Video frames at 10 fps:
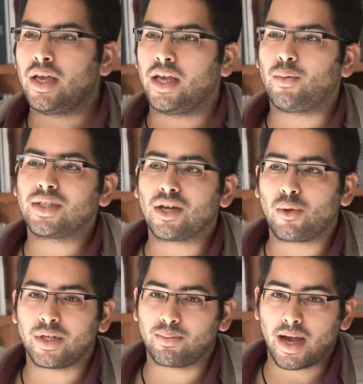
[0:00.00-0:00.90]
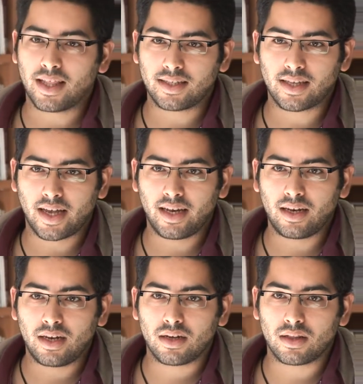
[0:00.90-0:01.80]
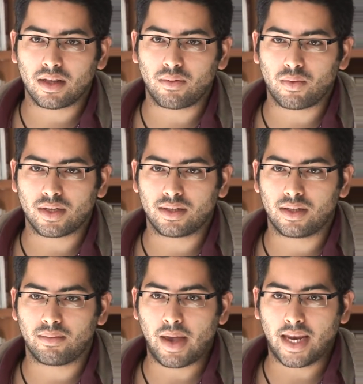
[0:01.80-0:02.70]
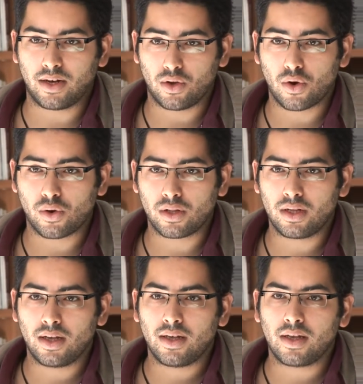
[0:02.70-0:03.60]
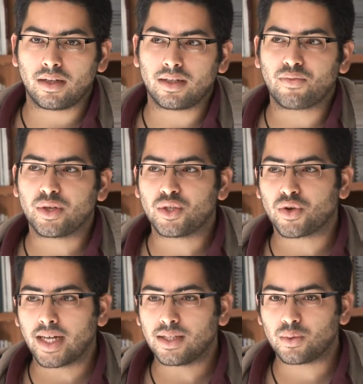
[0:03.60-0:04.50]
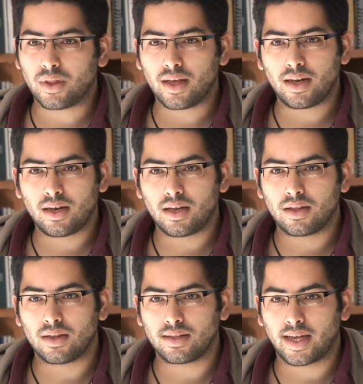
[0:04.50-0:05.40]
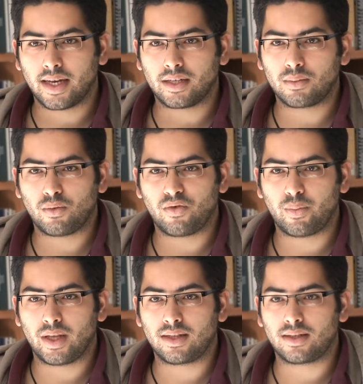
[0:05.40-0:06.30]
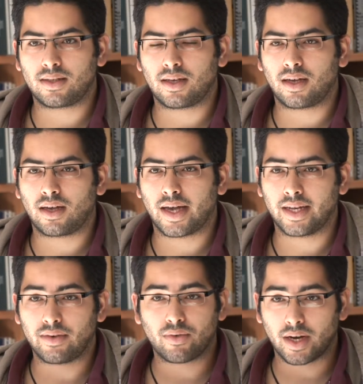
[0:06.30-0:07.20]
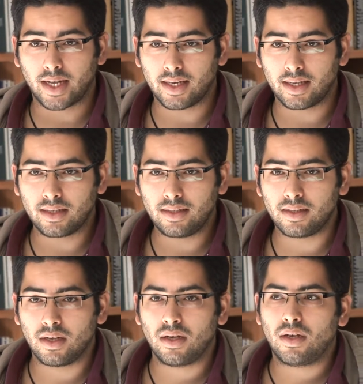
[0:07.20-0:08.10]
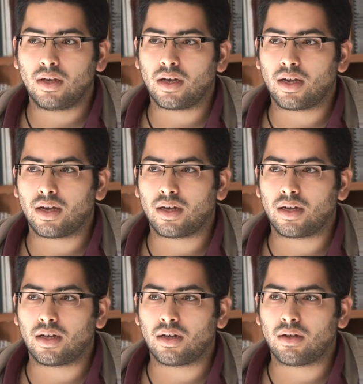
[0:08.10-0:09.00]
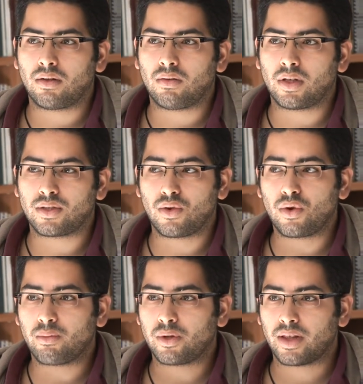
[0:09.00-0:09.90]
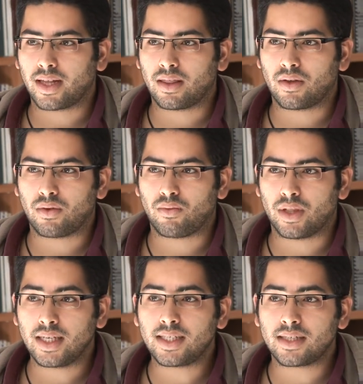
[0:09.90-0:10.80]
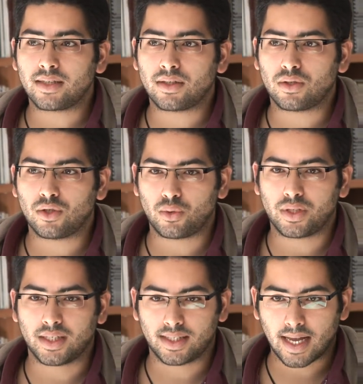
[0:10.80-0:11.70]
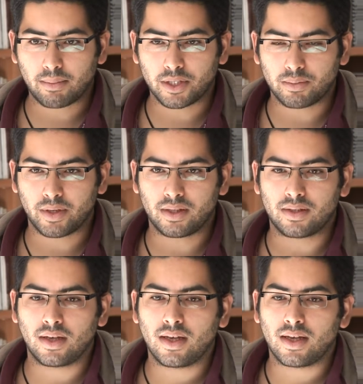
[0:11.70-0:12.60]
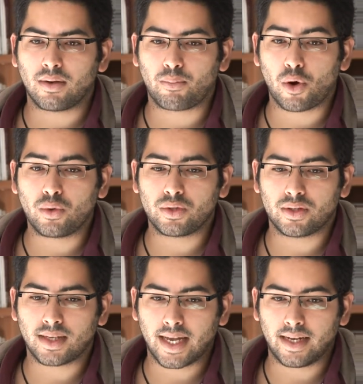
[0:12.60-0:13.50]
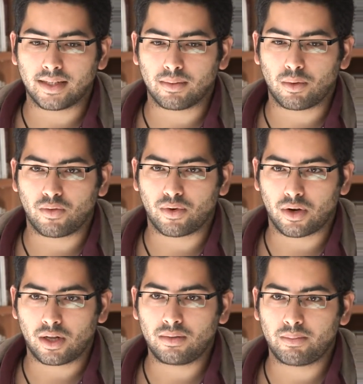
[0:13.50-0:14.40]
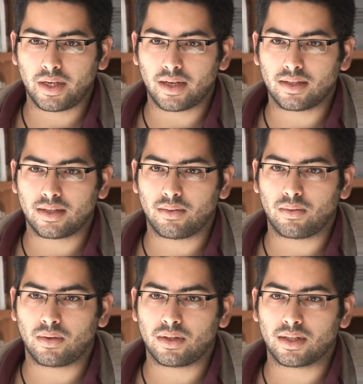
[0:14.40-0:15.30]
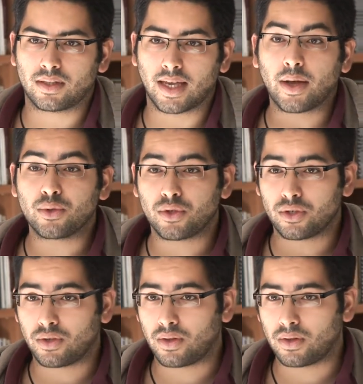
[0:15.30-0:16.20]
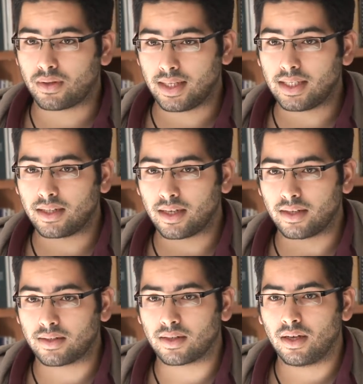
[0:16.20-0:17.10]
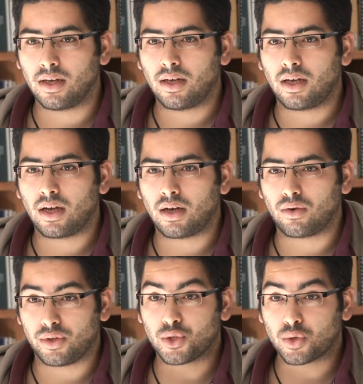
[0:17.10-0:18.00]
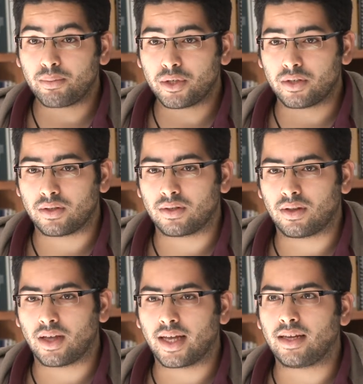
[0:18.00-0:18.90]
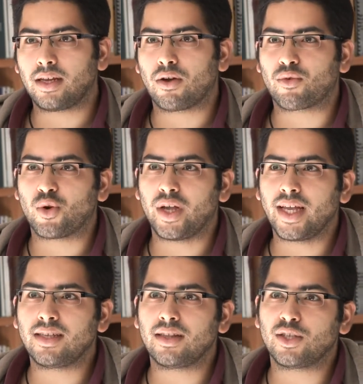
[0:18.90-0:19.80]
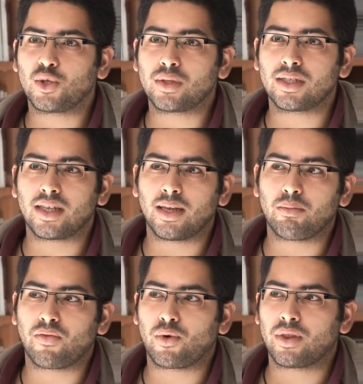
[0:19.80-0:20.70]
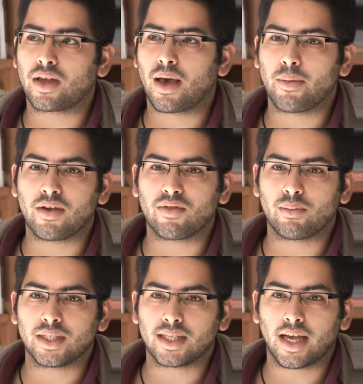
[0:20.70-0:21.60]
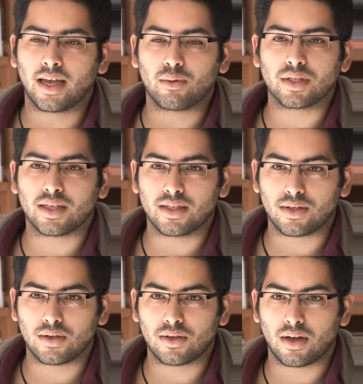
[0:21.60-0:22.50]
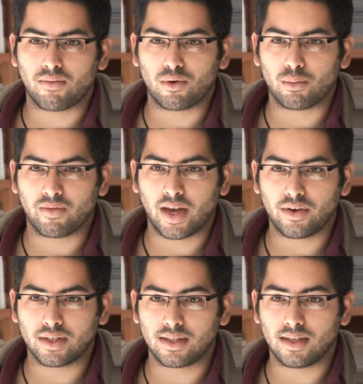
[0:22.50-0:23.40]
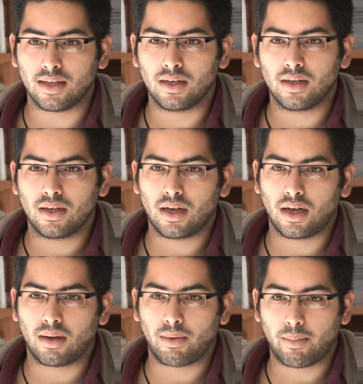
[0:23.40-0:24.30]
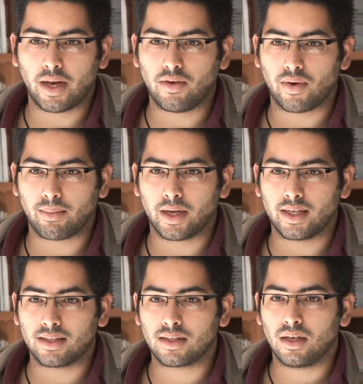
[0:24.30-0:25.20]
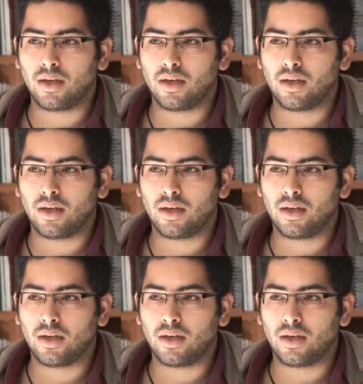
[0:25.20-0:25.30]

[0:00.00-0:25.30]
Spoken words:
It wasn't always Palestine that was the main goal. Different trends within the Zionist movement had different ideas. It's notable that the religious Jewish establishment opposed Zionism overall because it was counter to the teachings or the scriptures. The idea of creating the Jewish state before the coming of the Messiah was considered a form of heresy by many rabbis.